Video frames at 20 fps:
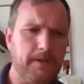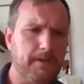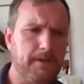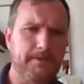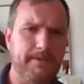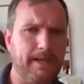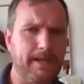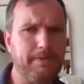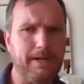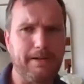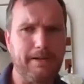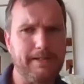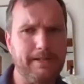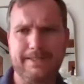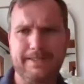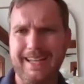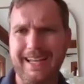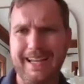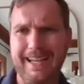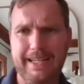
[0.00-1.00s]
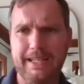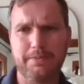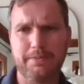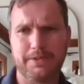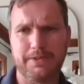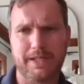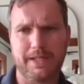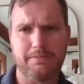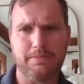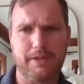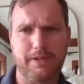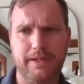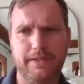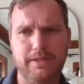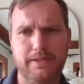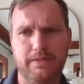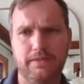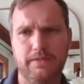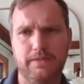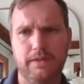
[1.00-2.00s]
So that probably is 80% plus
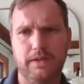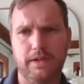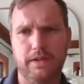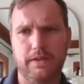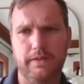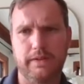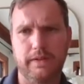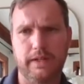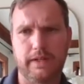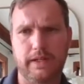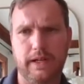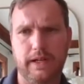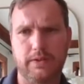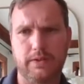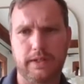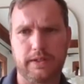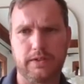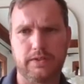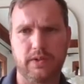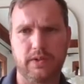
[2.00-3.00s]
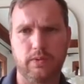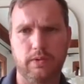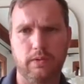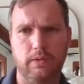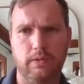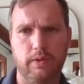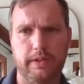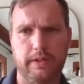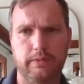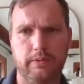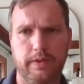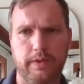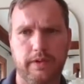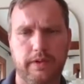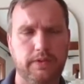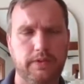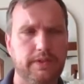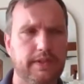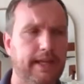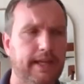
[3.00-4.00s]
of the contractors that we're working with are
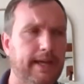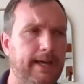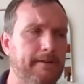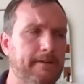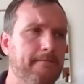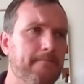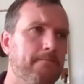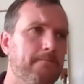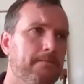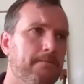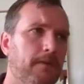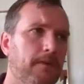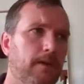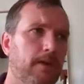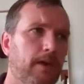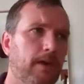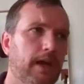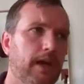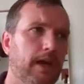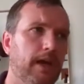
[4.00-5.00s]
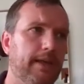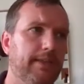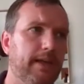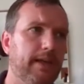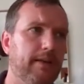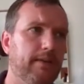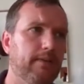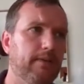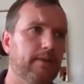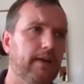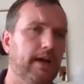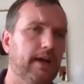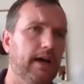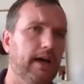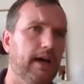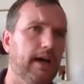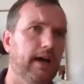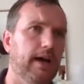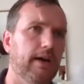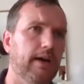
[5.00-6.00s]
using that. And then
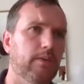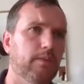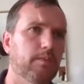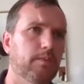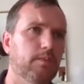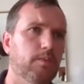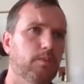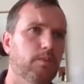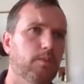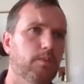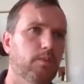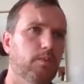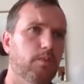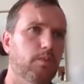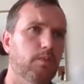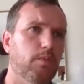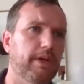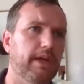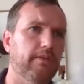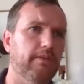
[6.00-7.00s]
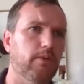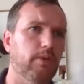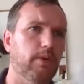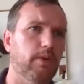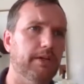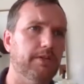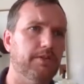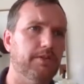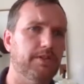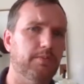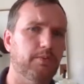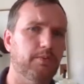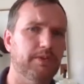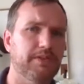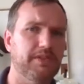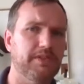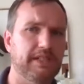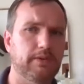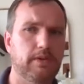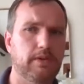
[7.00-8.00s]
we have a relationship with
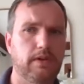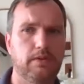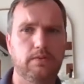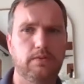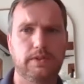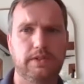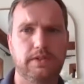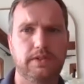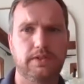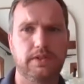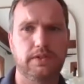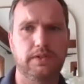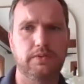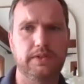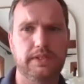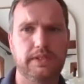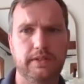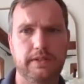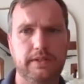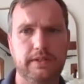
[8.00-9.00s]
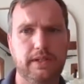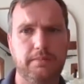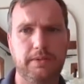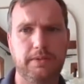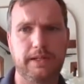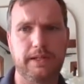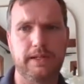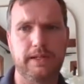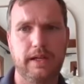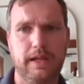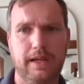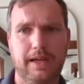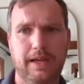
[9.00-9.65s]
Xero, which is a New Zealand company.